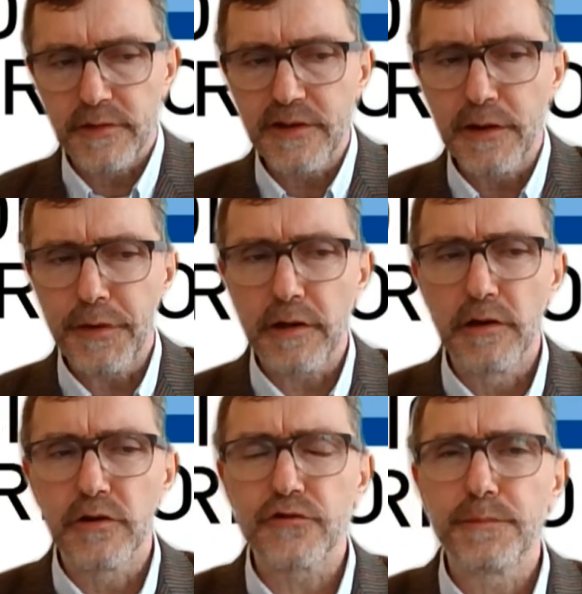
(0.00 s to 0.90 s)
still think a
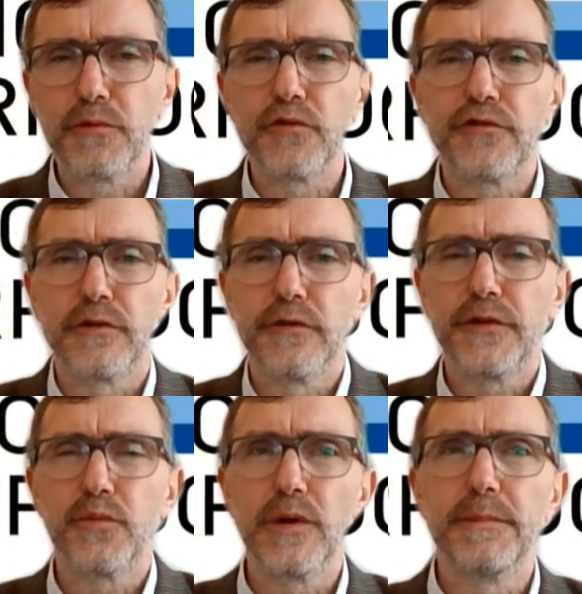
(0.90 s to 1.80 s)
large portion of
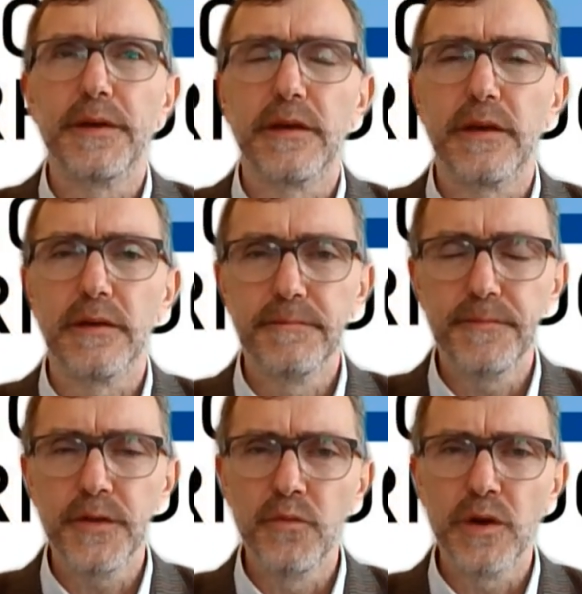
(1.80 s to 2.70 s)
it will be
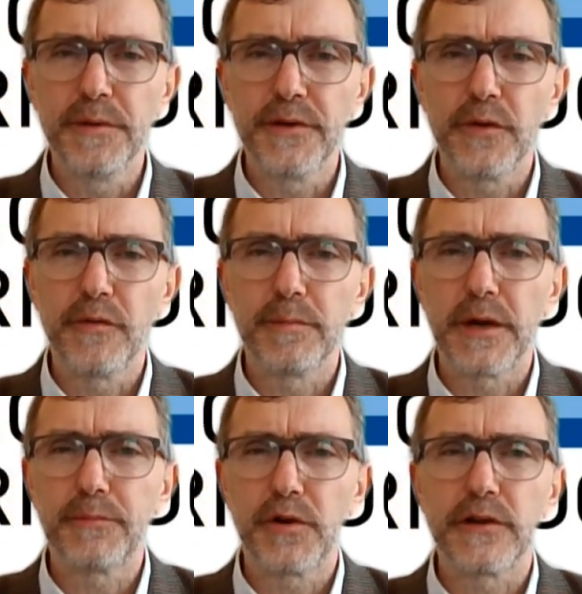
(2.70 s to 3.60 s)
driven
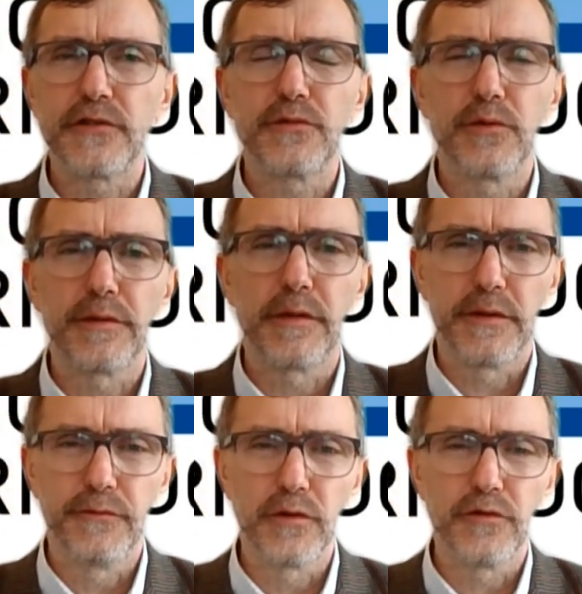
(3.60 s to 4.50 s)
by price rather
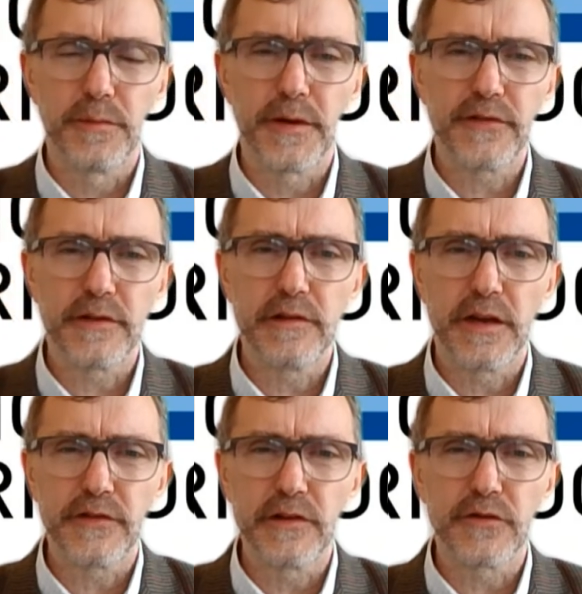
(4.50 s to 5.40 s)
than volume as
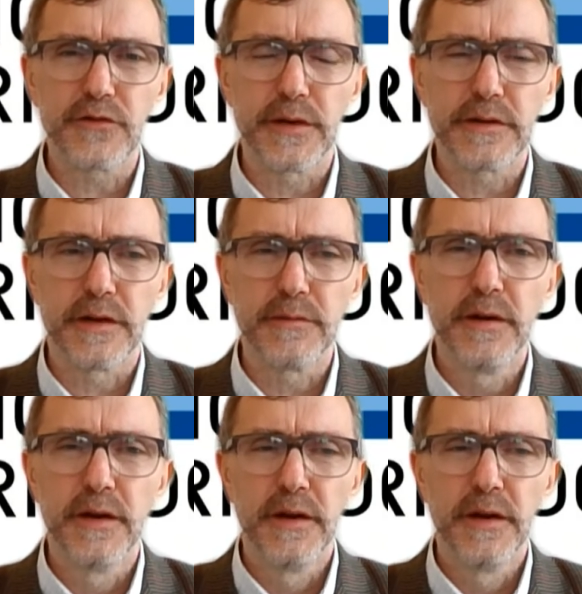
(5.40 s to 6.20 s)
it looks right now.